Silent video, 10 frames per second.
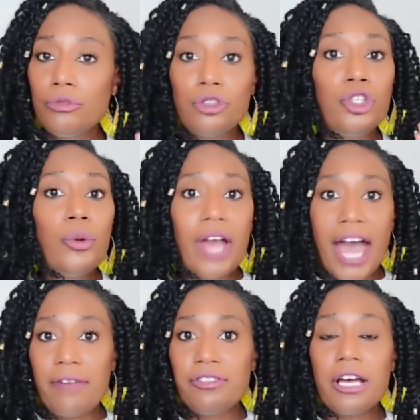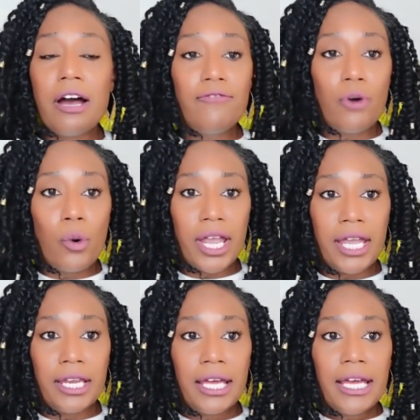you have to
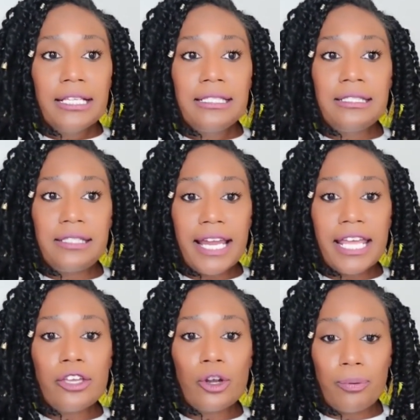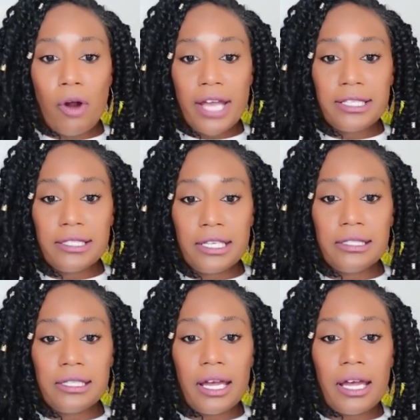avoid setting your prices